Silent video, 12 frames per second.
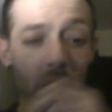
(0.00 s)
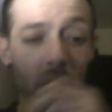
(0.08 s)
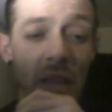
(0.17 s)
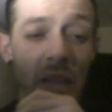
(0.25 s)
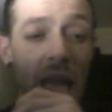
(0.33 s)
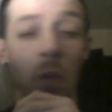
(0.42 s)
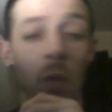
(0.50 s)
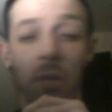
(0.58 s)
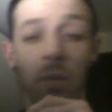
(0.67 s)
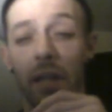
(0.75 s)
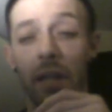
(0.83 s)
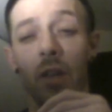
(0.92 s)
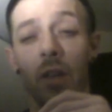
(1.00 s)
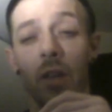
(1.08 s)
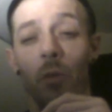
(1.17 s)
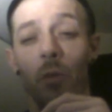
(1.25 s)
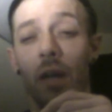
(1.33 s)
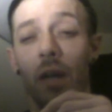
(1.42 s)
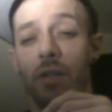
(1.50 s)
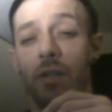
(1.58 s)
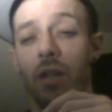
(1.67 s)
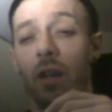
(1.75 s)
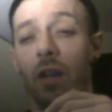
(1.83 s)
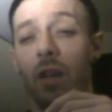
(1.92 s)
That was a killer fucking
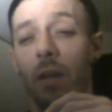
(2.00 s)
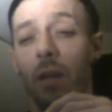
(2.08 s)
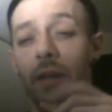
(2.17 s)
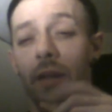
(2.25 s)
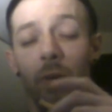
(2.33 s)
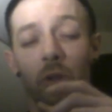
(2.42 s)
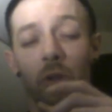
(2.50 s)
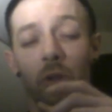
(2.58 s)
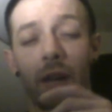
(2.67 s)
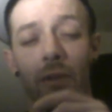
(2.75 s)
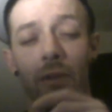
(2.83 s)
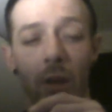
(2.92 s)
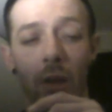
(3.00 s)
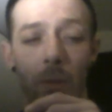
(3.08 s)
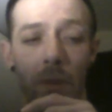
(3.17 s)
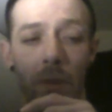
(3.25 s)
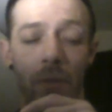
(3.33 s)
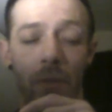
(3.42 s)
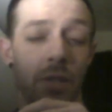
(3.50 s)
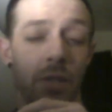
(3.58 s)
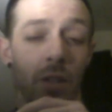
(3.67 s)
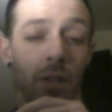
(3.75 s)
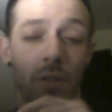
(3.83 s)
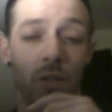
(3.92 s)
show, man. Devil Driver opened up for
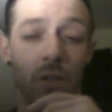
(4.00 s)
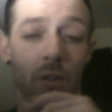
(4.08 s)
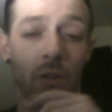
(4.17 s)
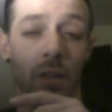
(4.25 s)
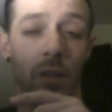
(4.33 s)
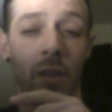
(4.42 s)
Superjoint.